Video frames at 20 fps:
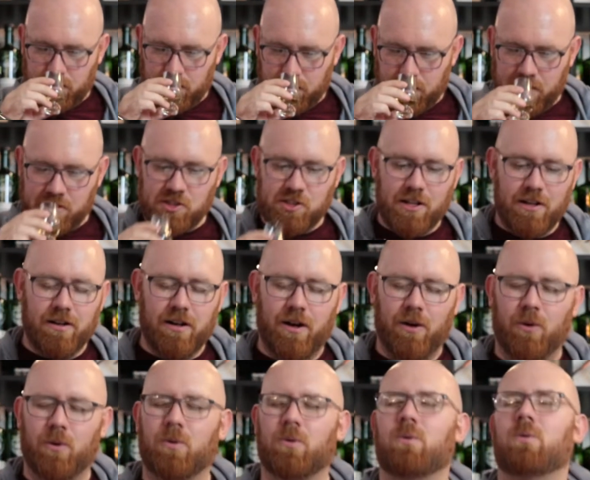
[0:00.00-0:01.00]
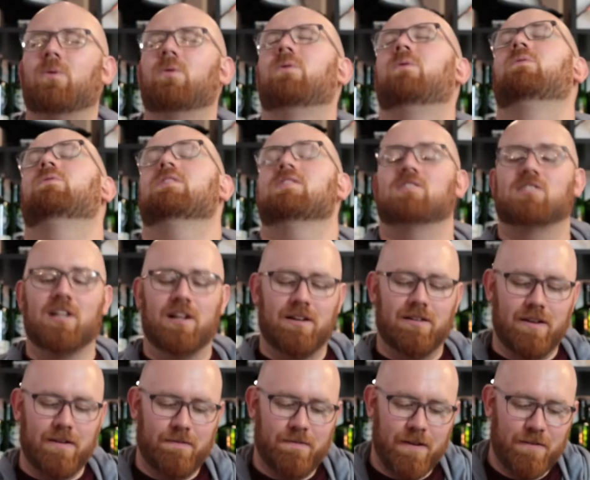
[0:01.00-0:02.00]
Distillery
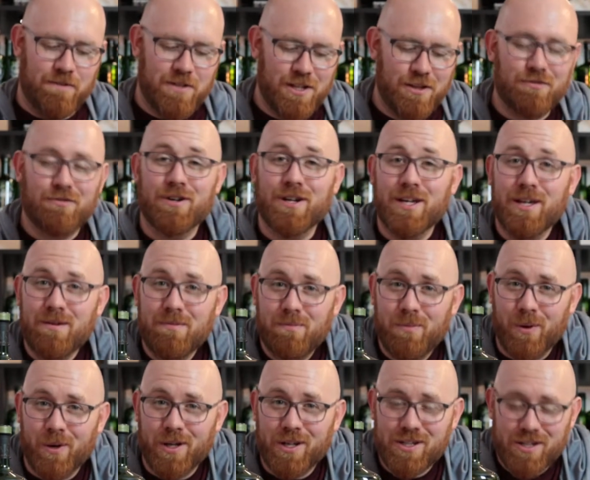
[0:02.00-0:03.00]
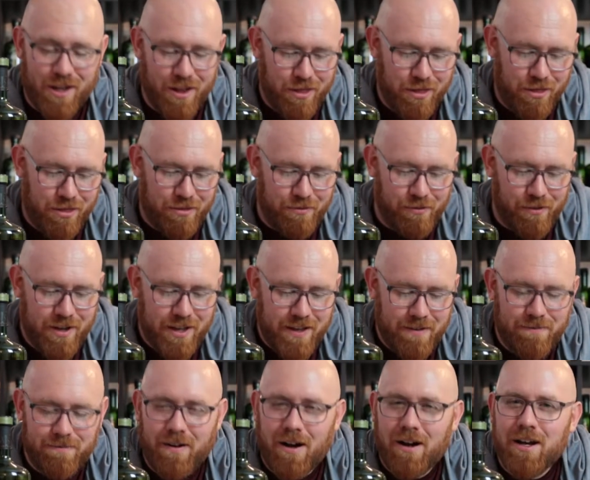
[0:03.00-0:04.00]

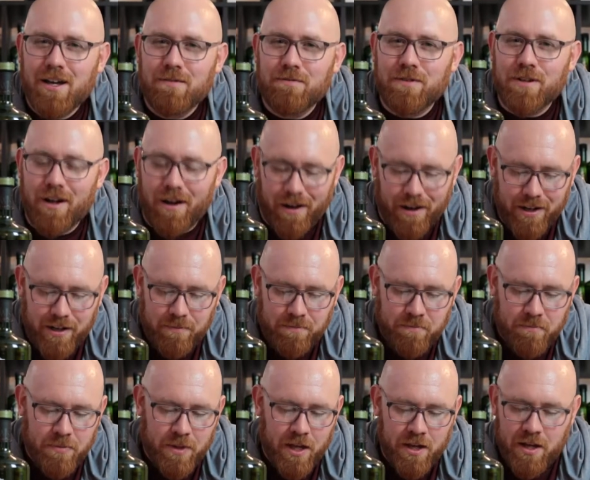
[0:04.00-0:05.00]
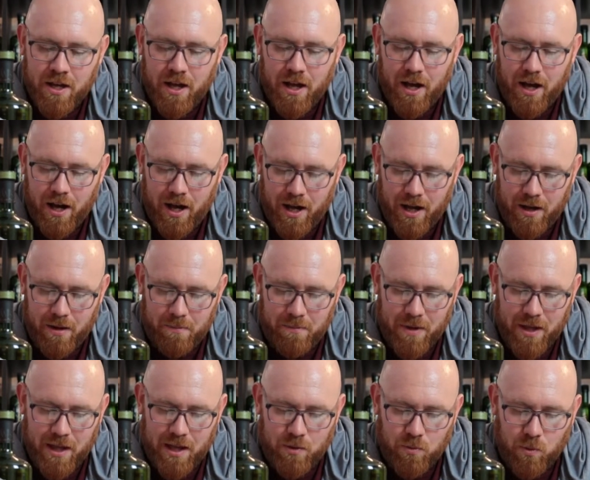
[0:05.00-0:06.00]
53.359.
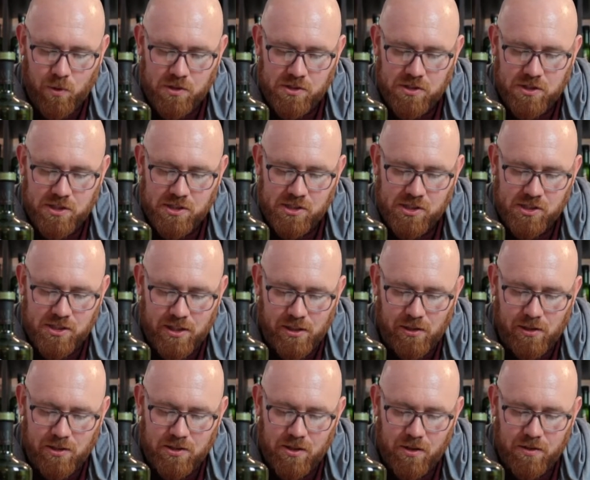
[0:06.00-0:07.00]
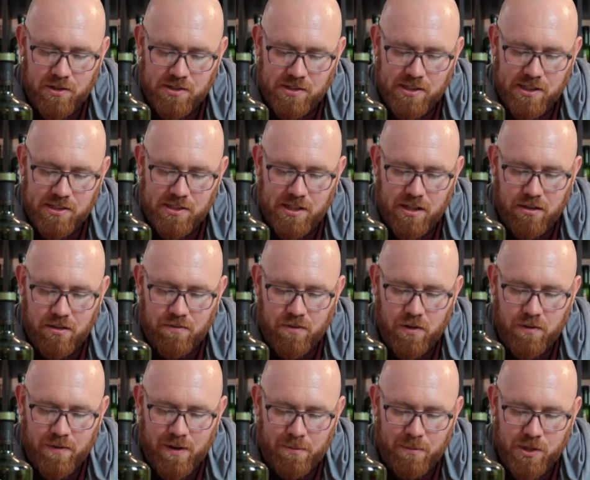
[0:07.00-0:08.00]
It was distilled on the 16th of
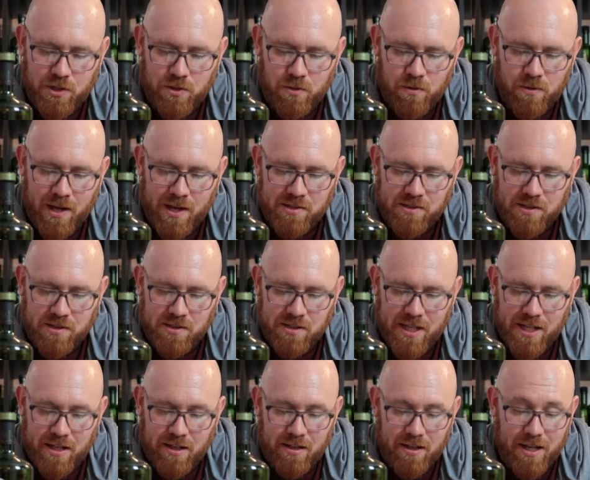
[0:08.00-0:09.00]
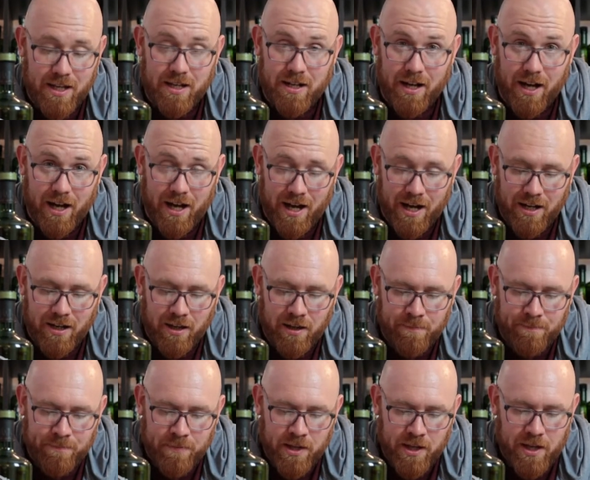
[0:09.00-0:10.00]
November 2010 in Islay.
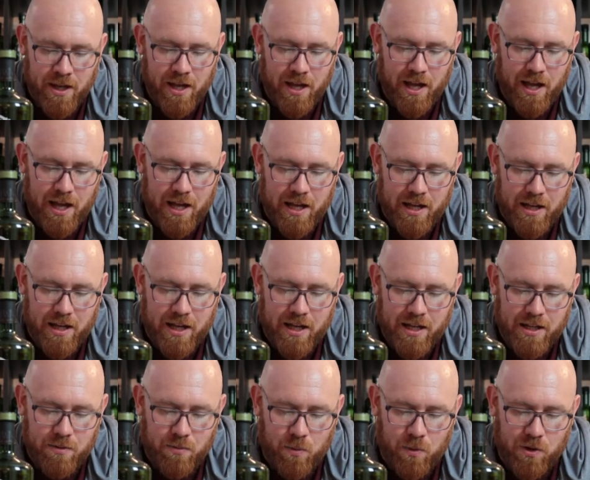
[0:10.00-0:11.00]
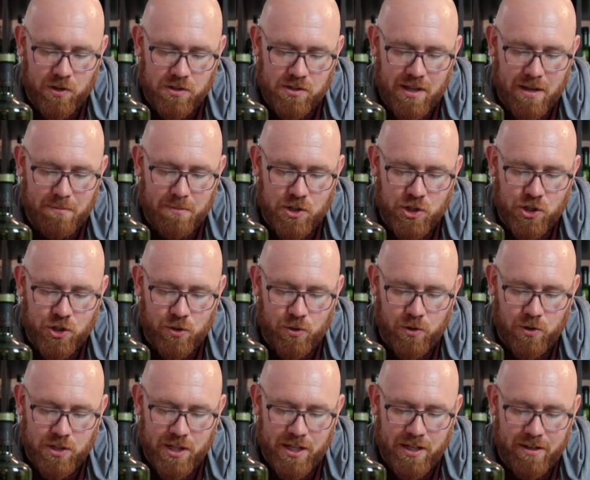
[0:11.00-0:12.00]
It was then
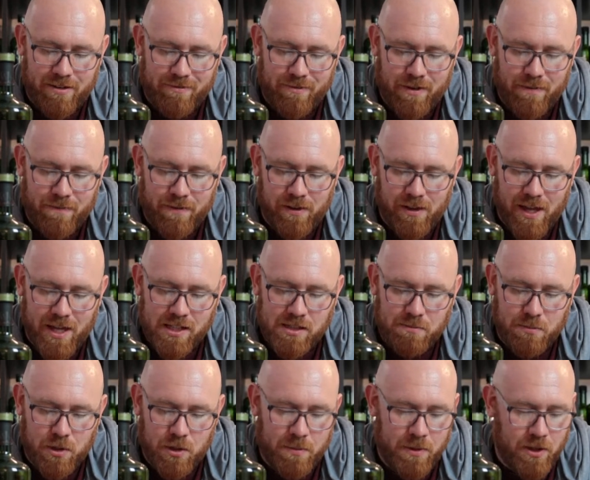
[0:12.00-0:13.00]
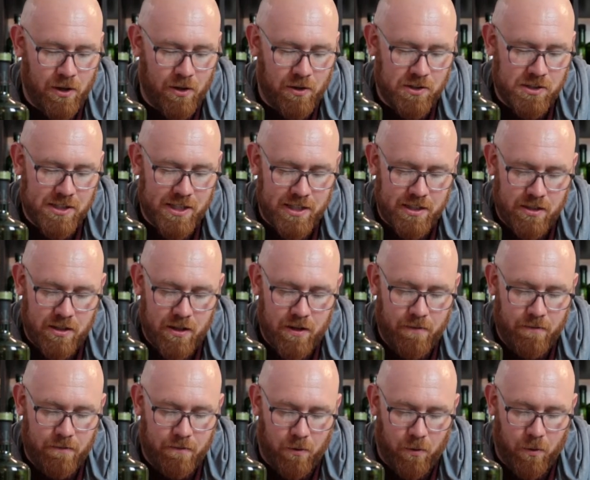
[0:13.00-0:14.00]
matured in a refill ex-bourbon hogshead
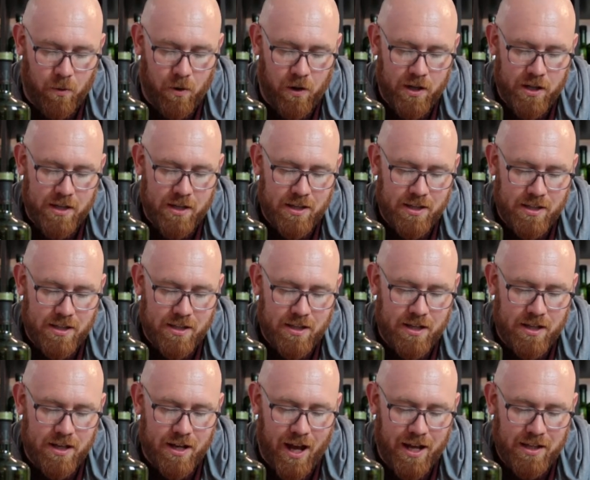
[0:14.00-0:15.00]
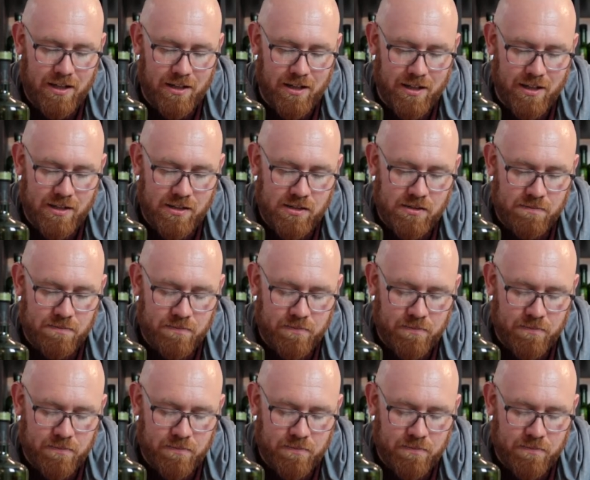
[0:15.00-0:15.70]
for 9 years.